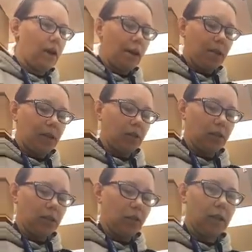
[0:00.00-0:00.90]
I'm
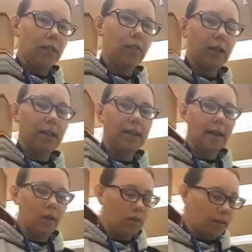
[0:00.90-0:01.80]
actually transferring it
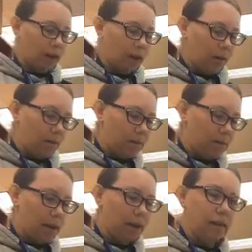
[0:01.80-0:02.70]
down
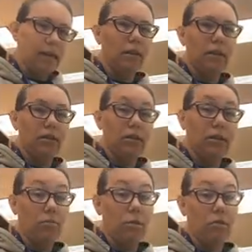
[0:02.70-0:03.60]
and making the little
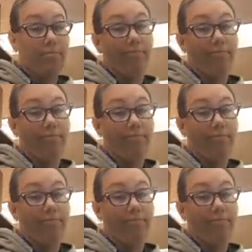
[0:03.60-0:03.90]
symbol